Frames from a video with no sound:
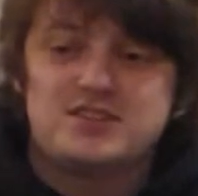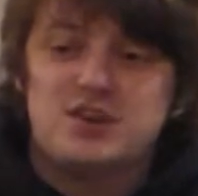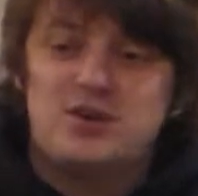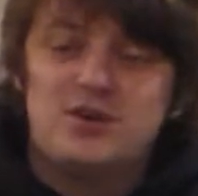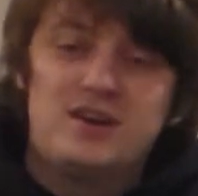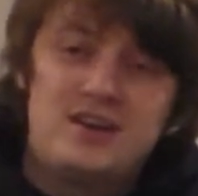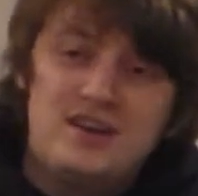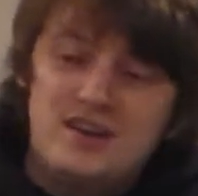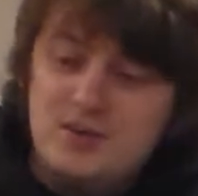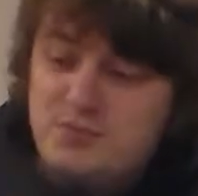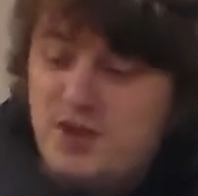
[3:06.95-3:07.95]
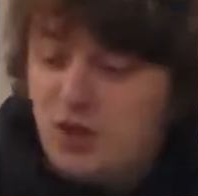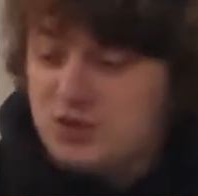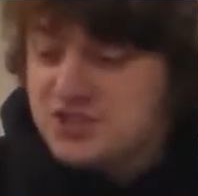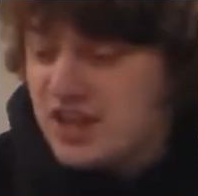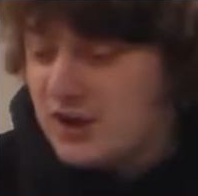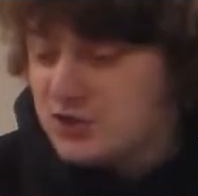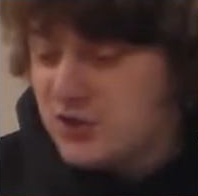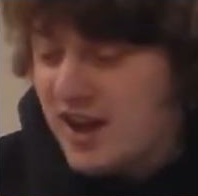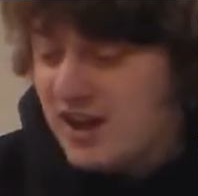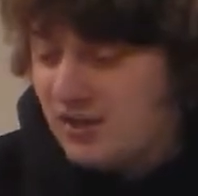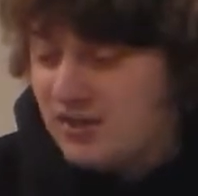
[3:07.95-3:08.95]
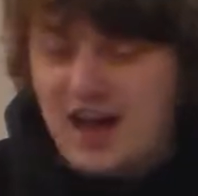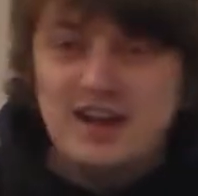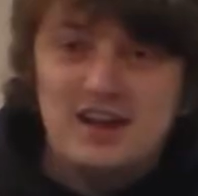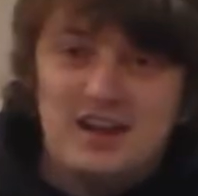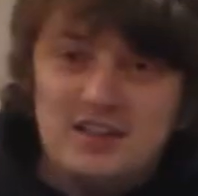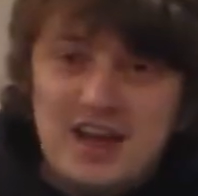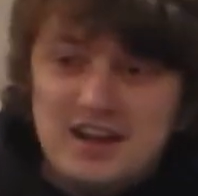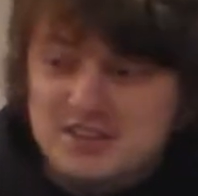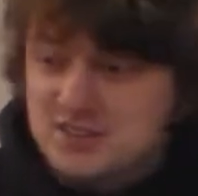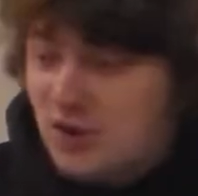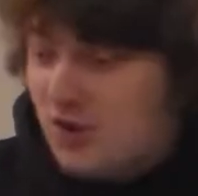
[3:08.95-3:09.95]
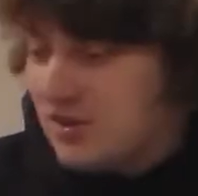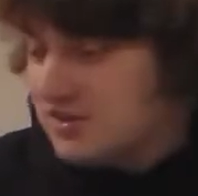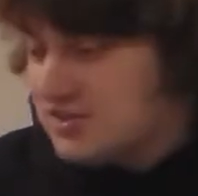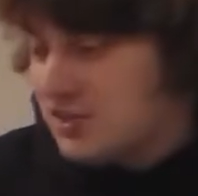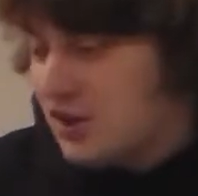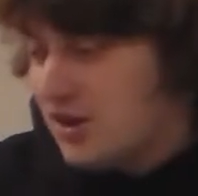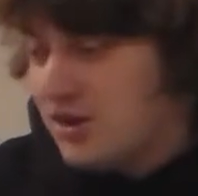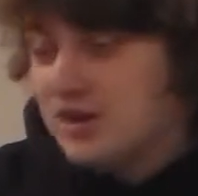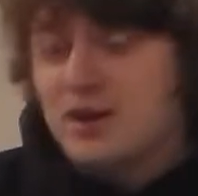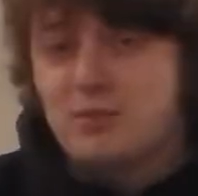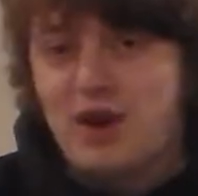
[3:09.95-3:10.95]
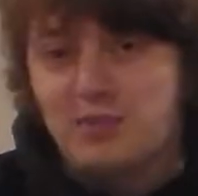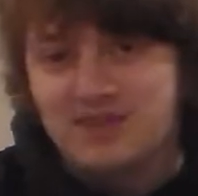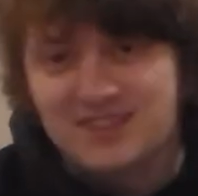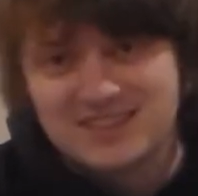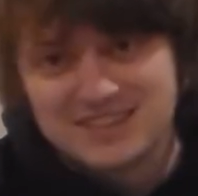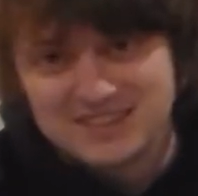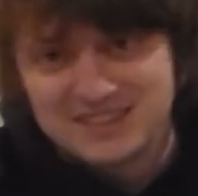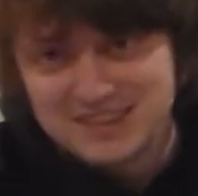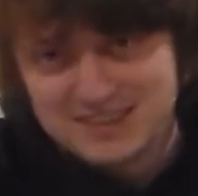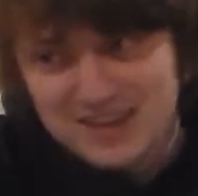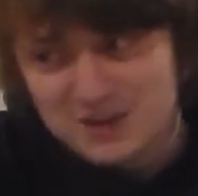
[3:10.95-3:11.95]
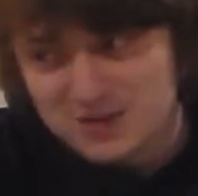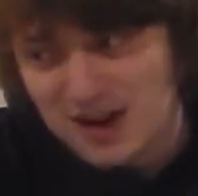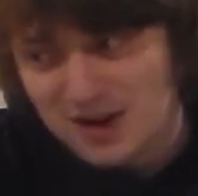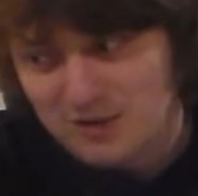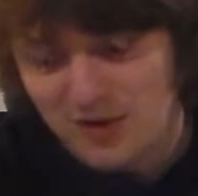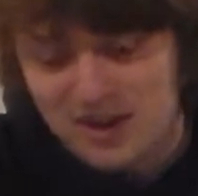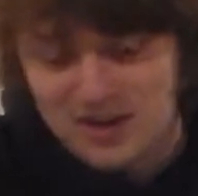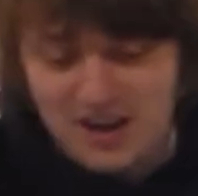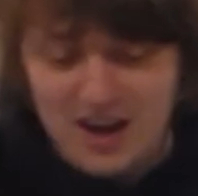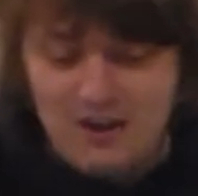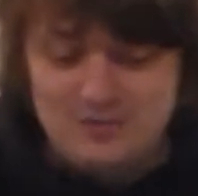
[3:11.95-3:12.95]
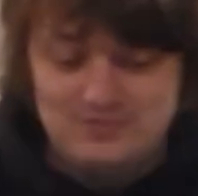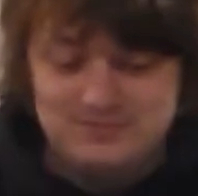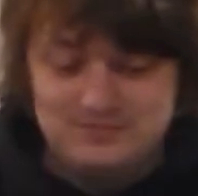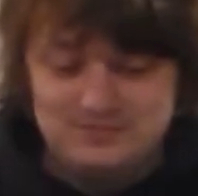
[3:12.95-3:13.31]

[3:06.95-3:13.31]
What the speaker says: So big old soundtrack, a lot of songs. You're probably listening to the soundtrack right now.